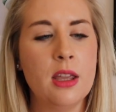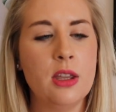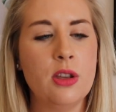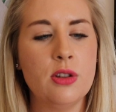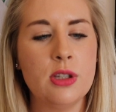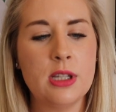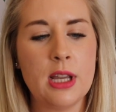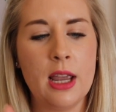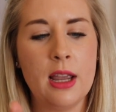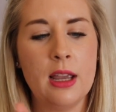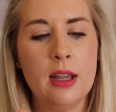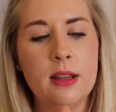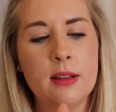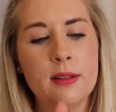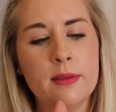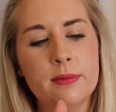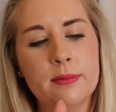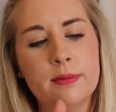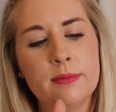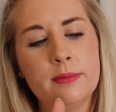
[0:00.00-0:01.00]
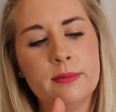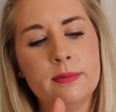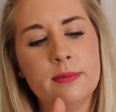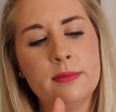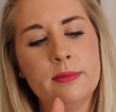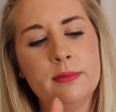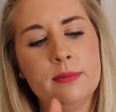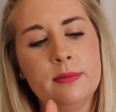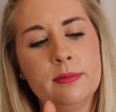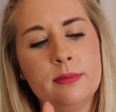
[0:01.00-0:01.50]
You take it
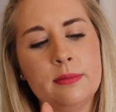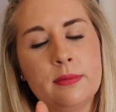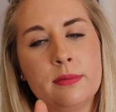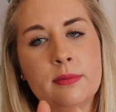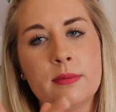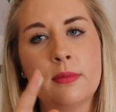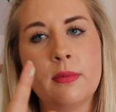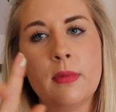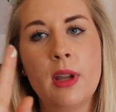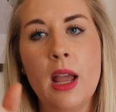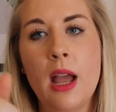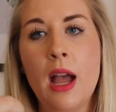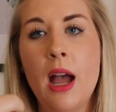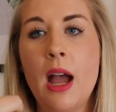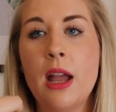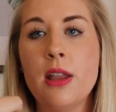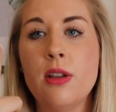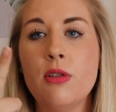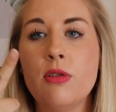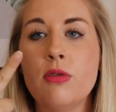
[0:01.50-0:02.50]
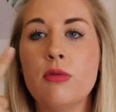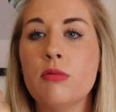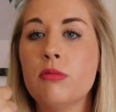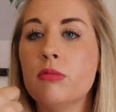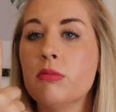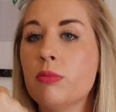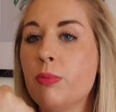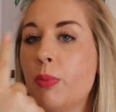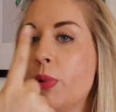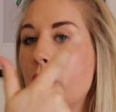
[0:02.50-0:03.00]
and you
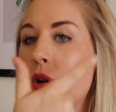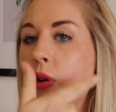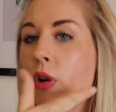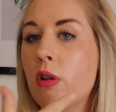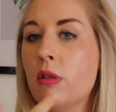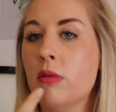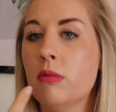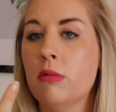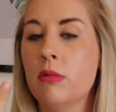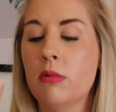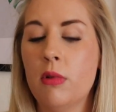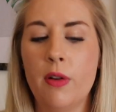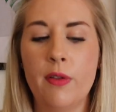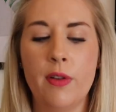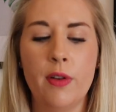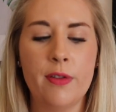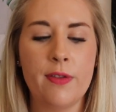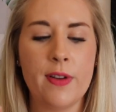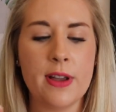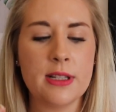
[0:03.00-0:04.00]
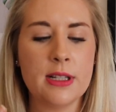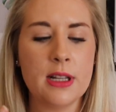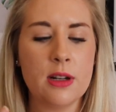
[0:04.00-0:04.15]
put it on over your face.